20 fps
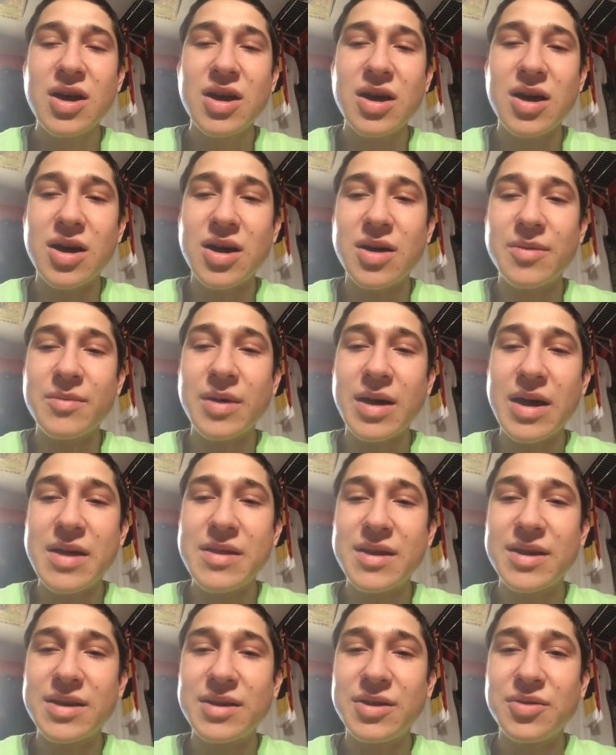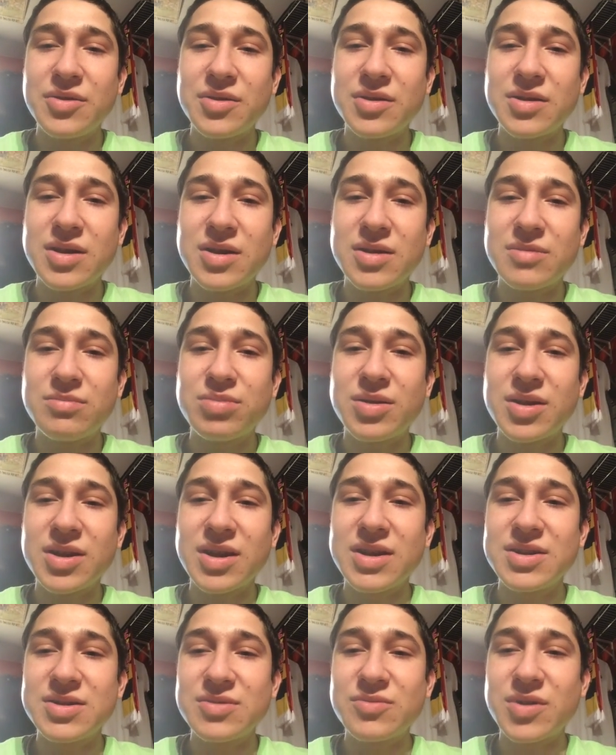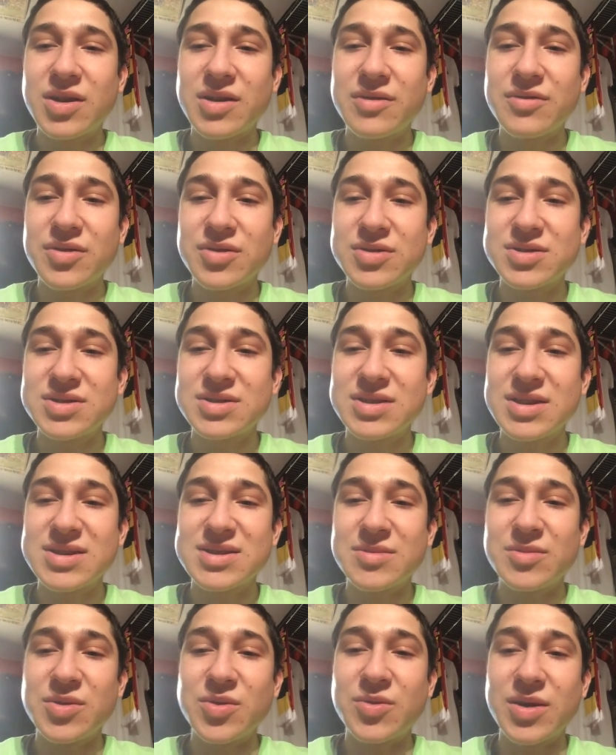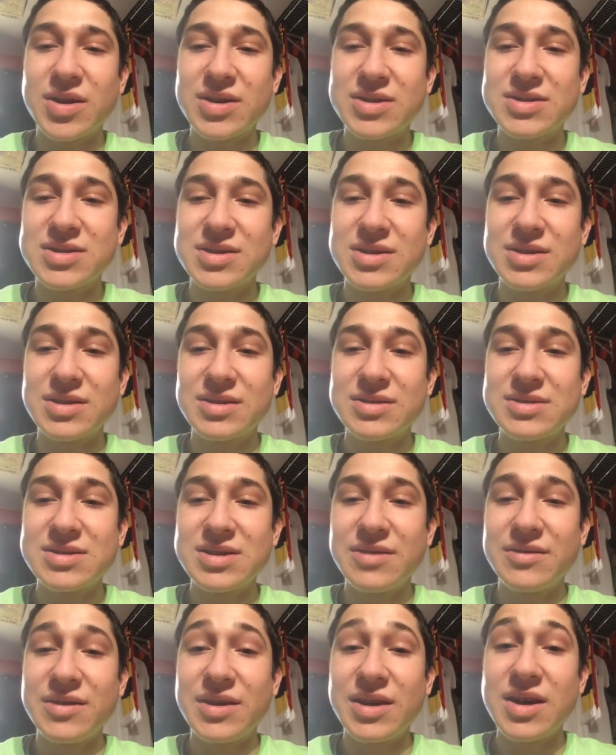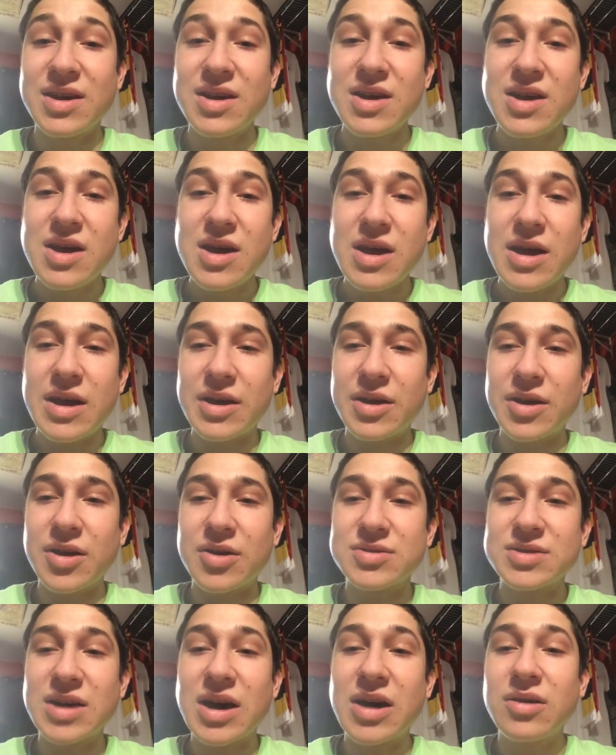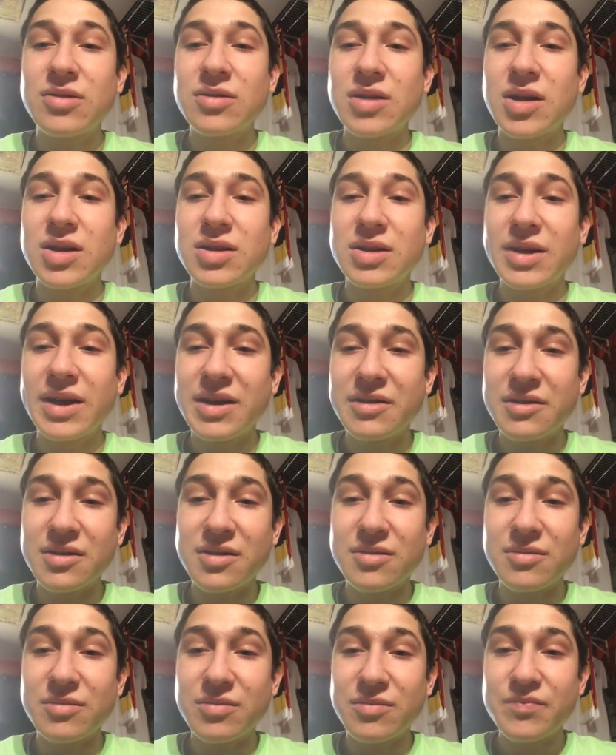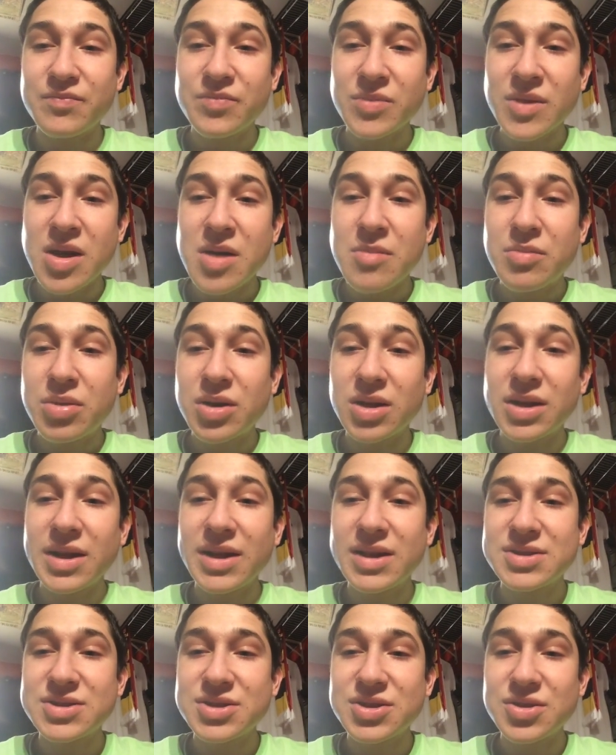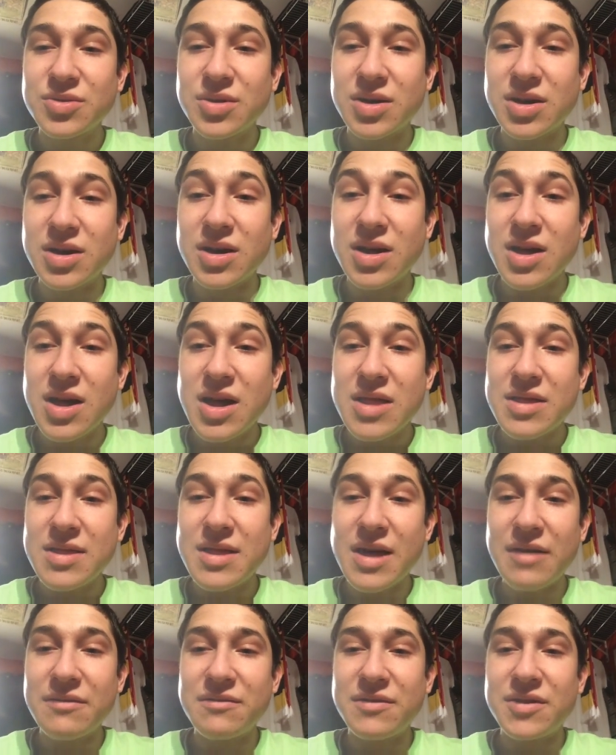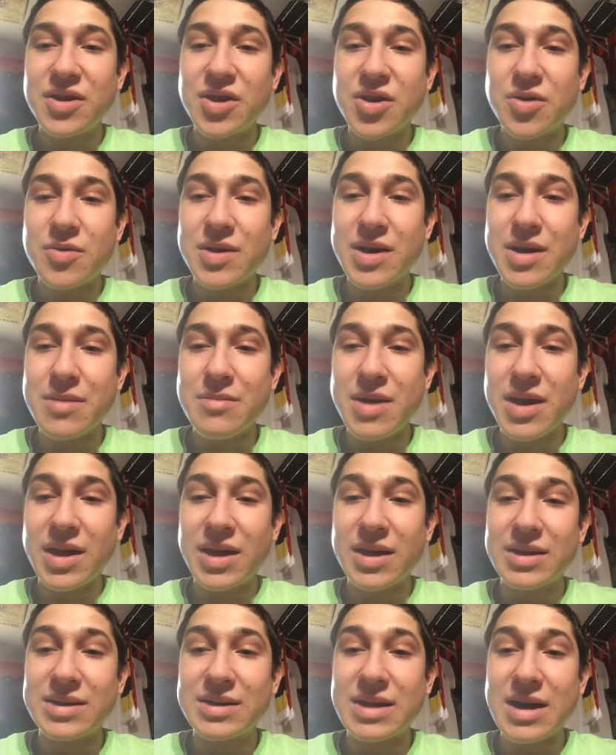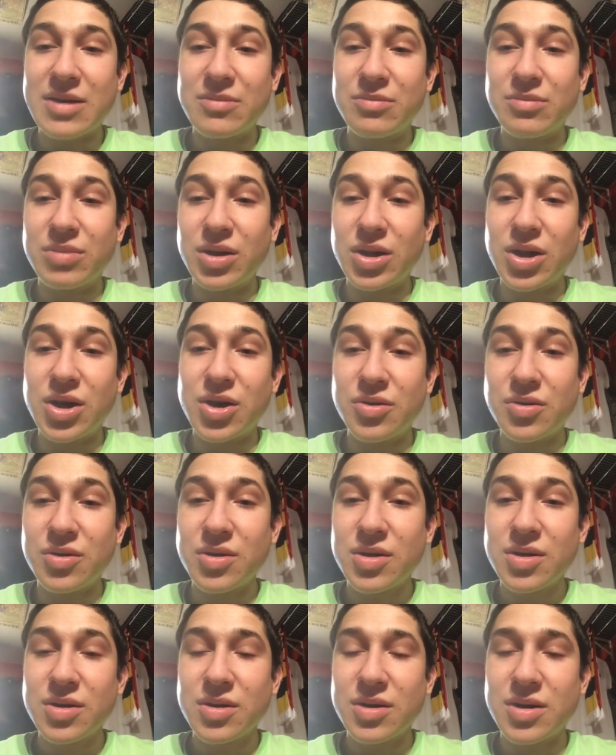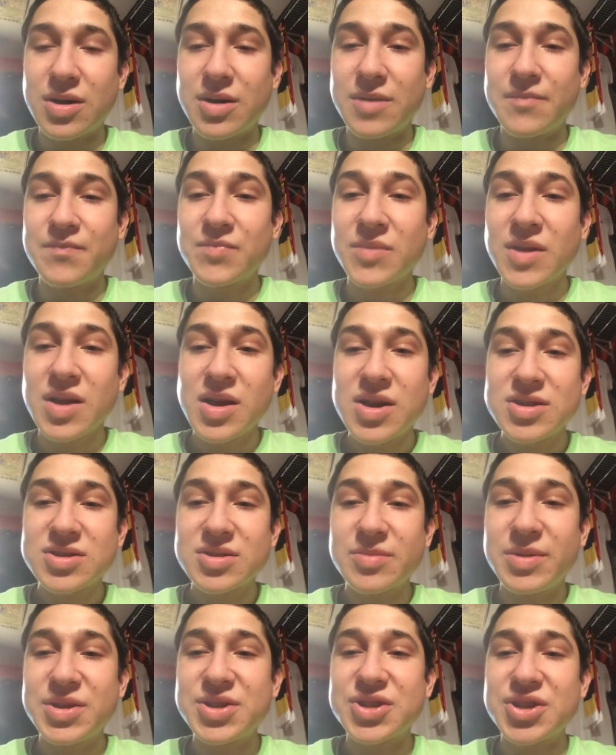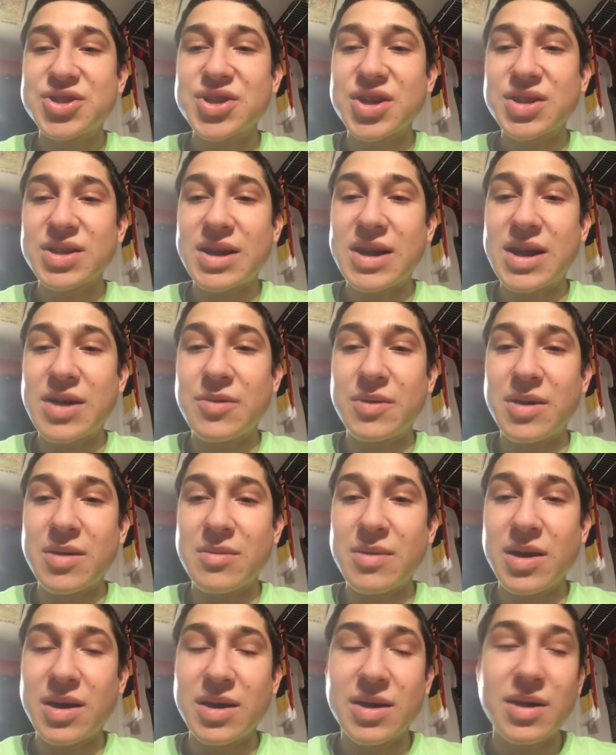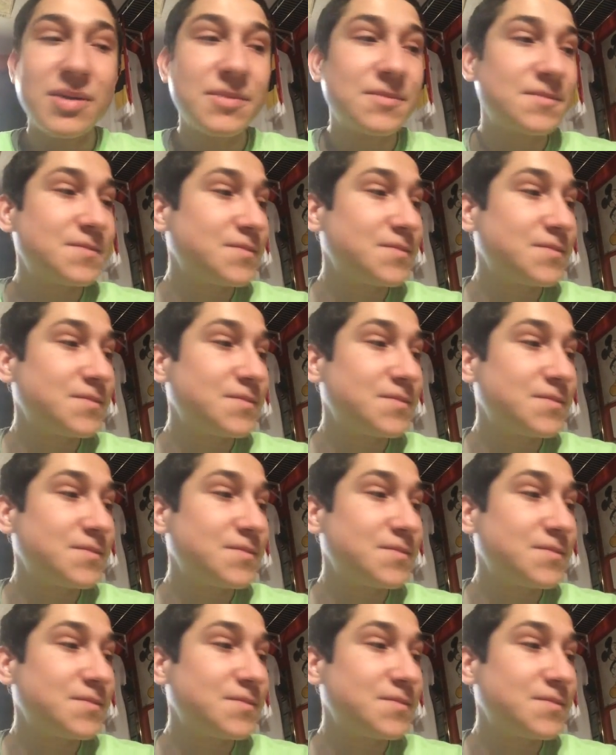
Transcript: And then you can plug in whatever system you want into the TV, and it goes. I'll put a link to that video when I make it down below. So be sure to check that out when I make it.